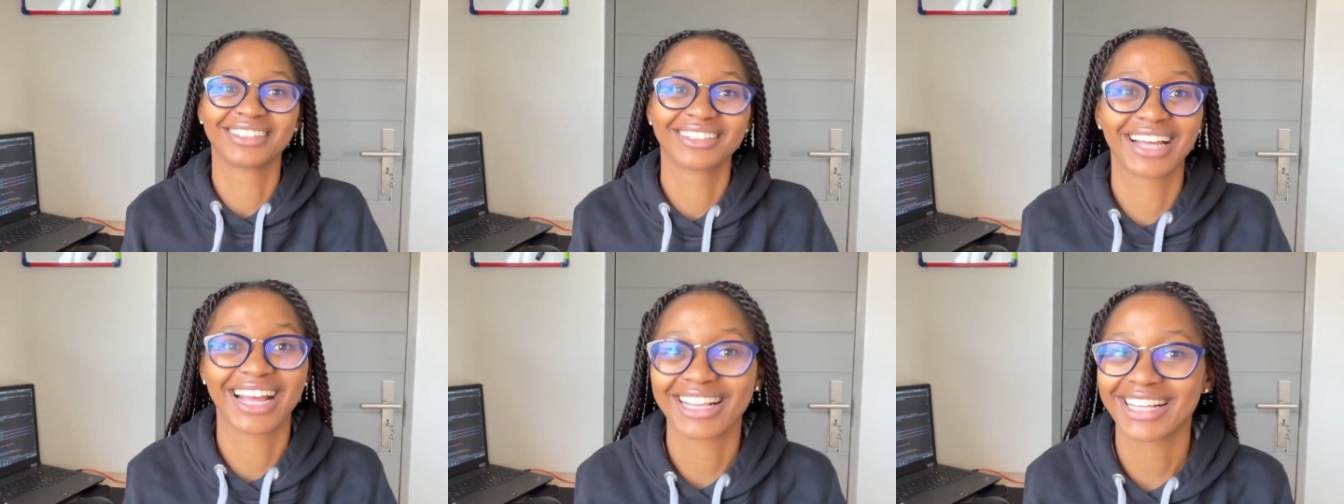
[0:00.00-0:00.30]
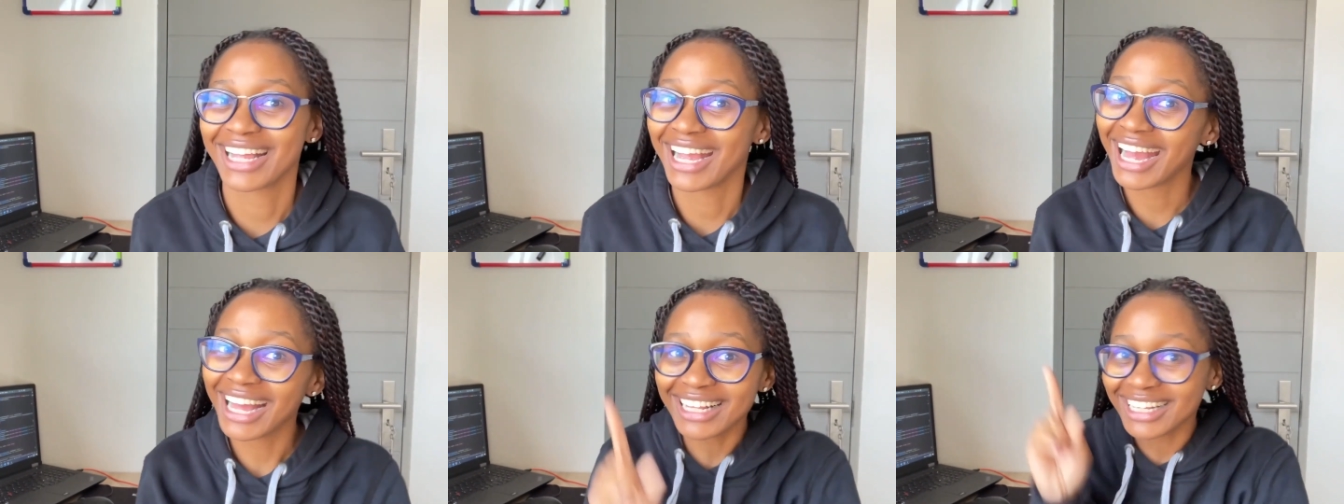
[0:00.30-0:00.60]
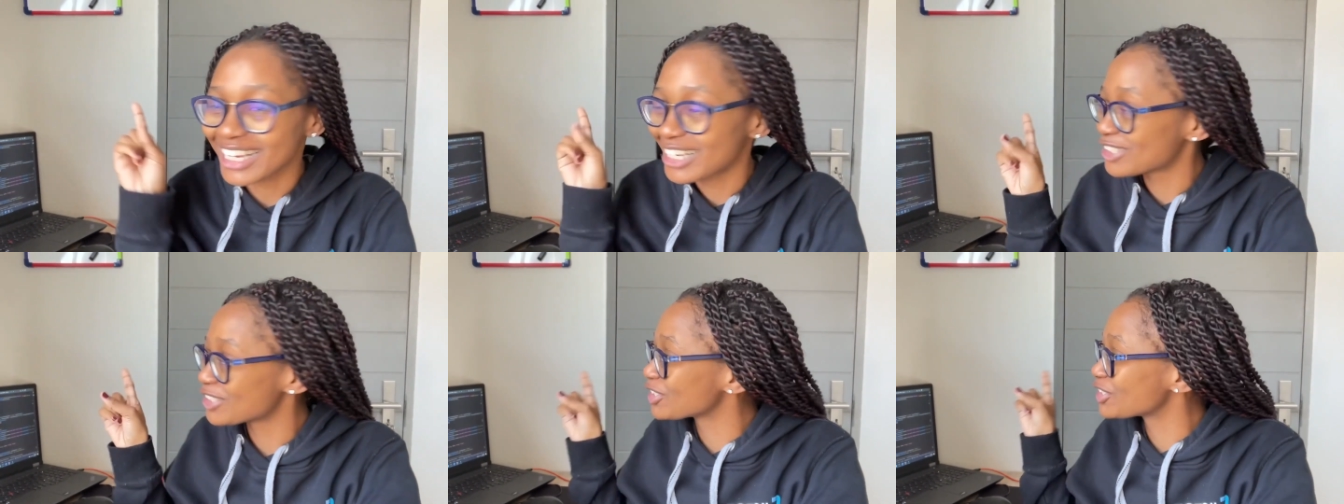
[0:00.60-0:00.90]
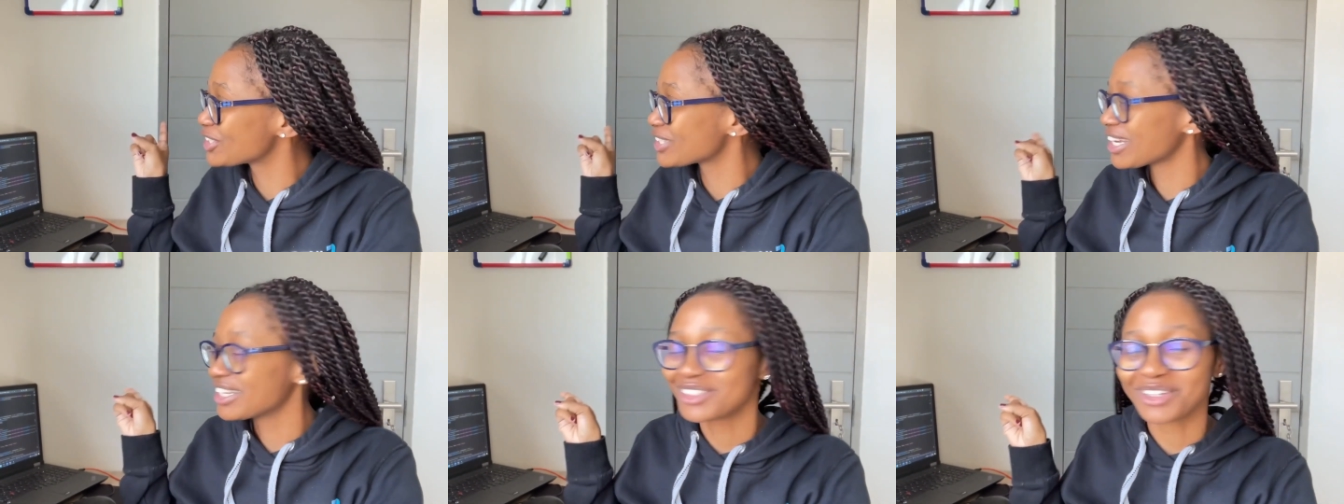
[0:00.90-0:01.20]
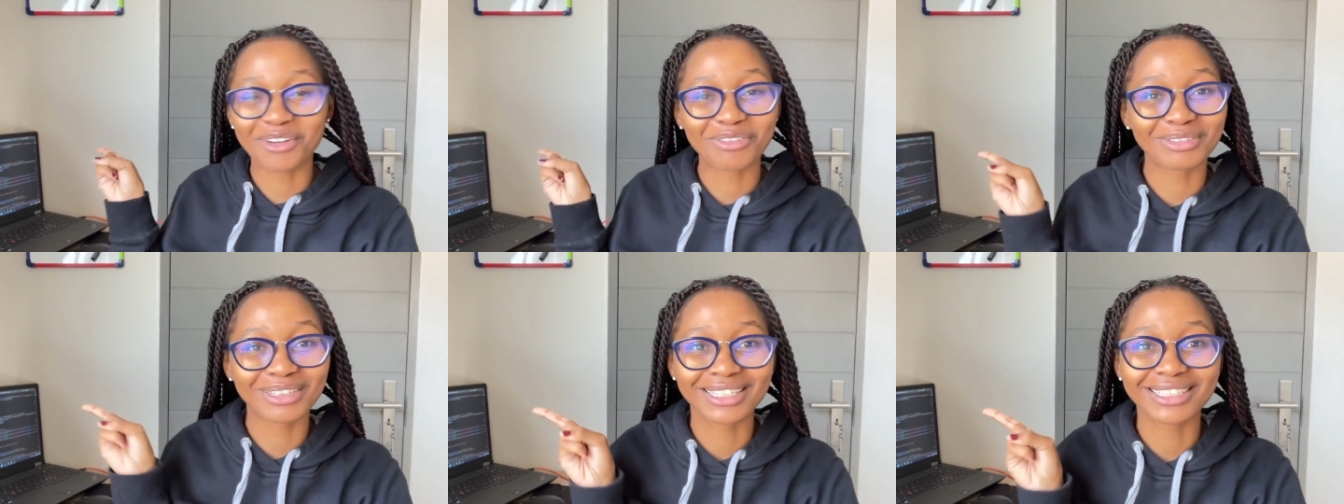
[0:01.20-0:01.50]
I think I should shut
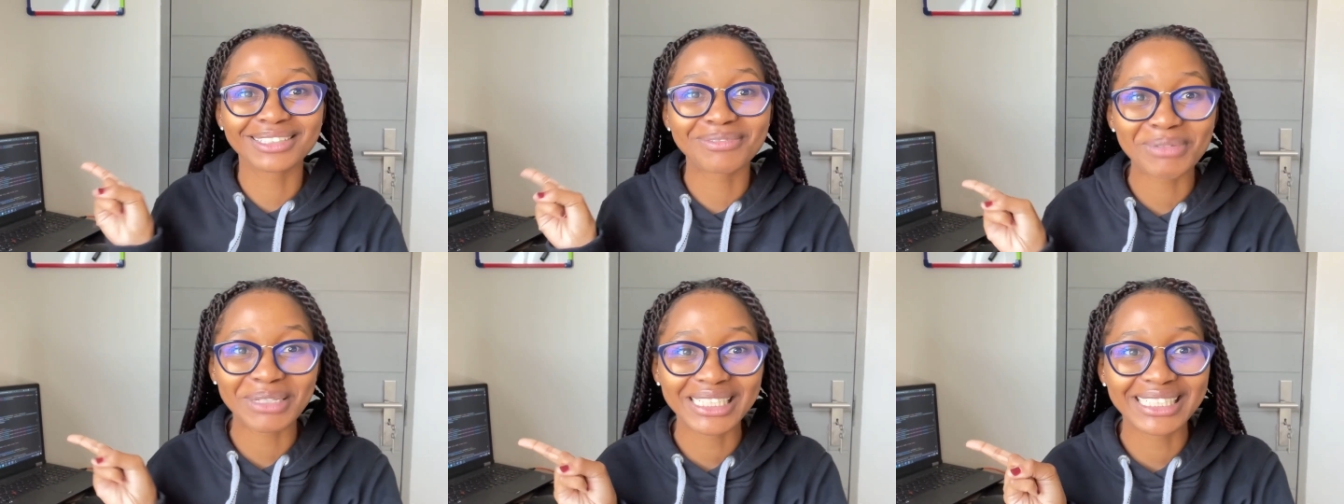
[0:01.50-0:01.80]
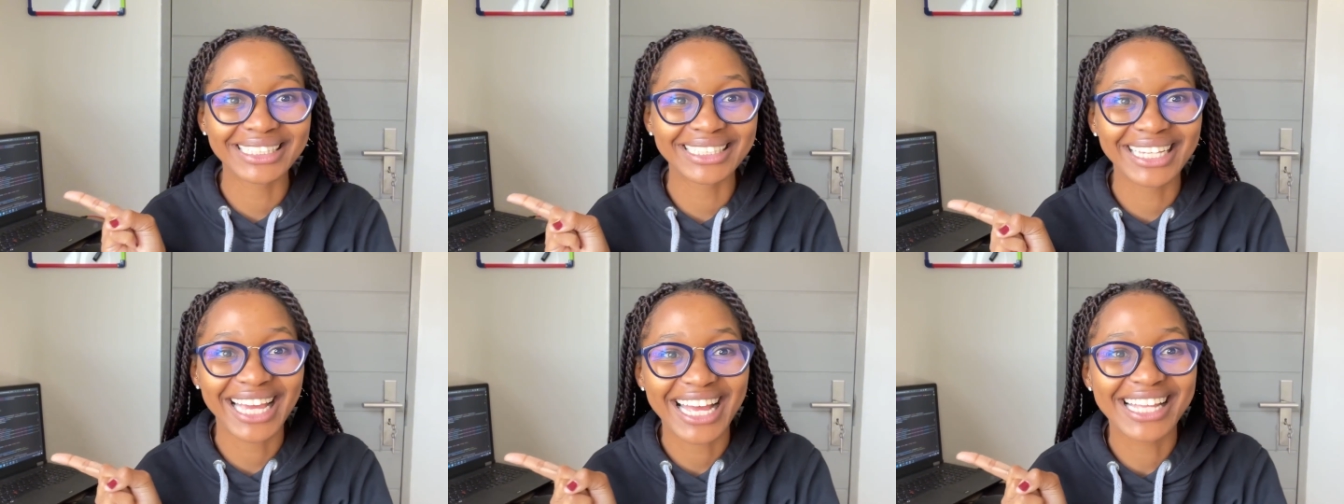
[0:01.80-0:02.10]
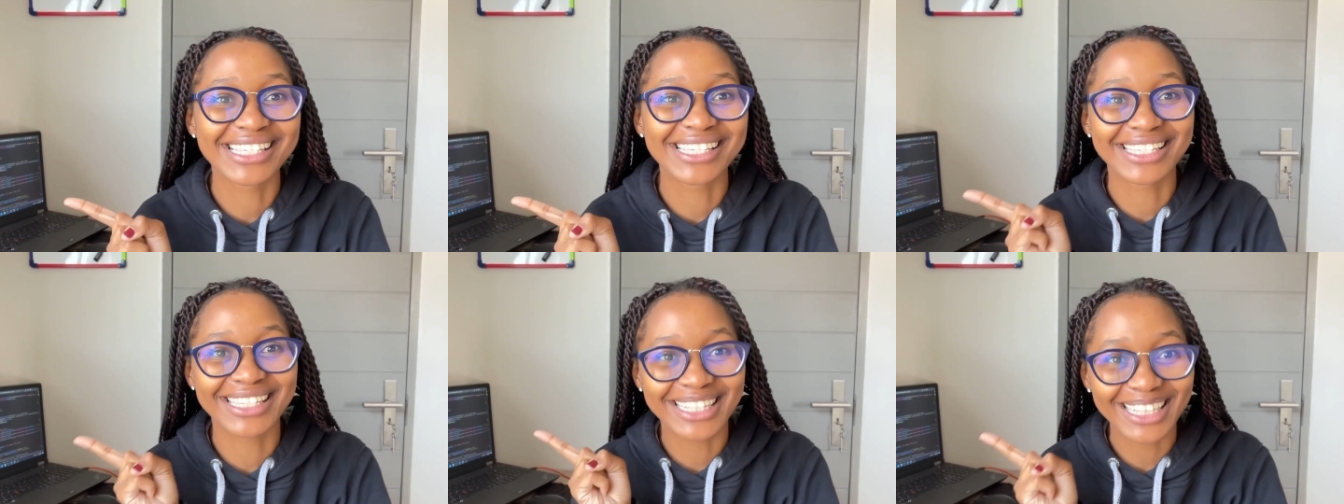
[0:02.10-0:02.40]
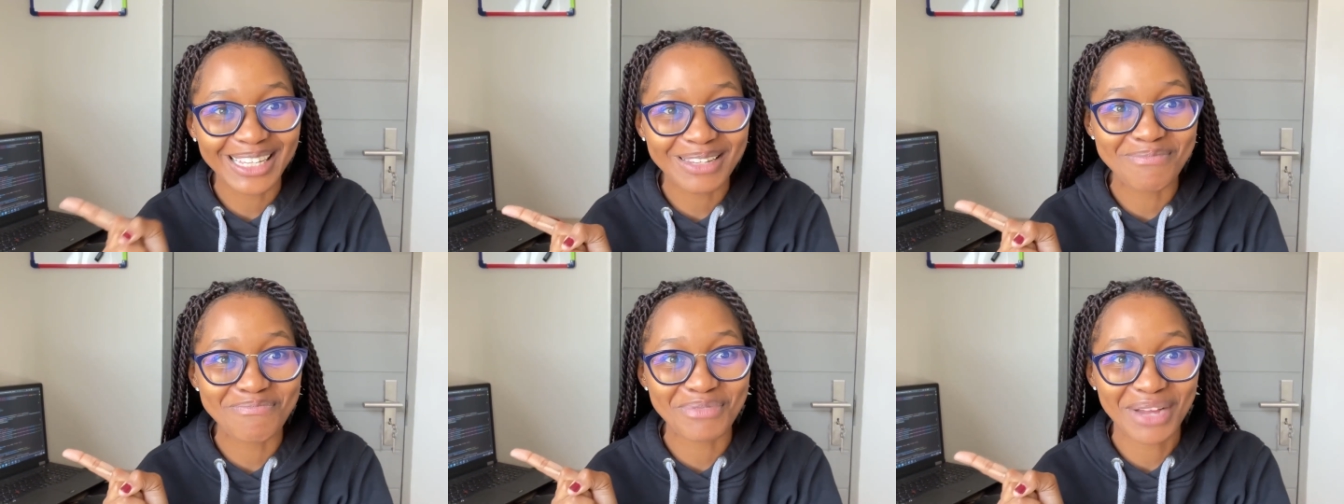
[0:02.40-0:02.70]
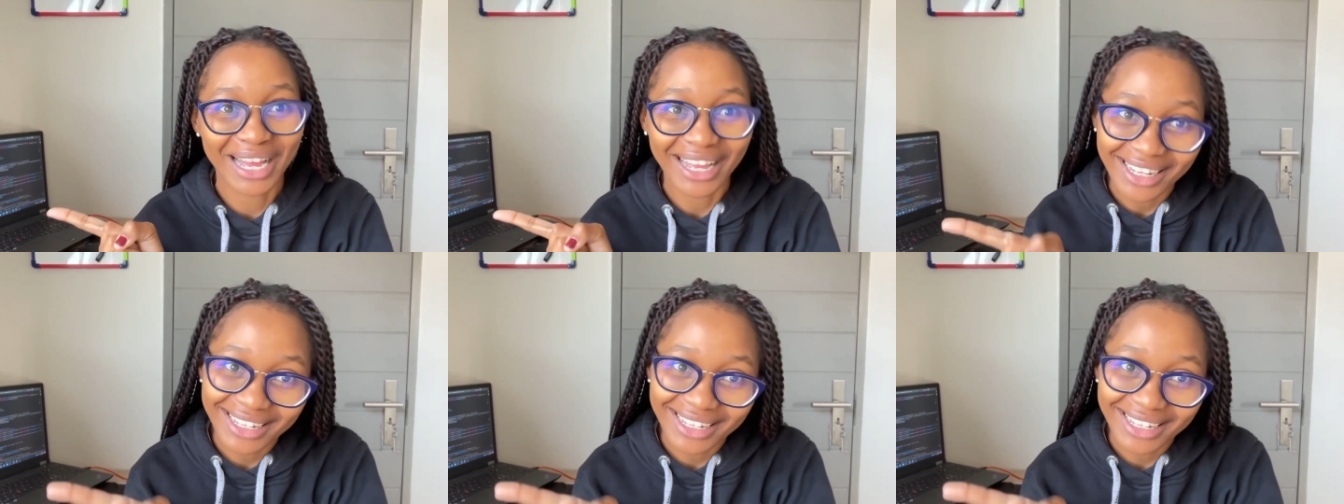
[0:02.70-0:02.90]
off this PC and sleep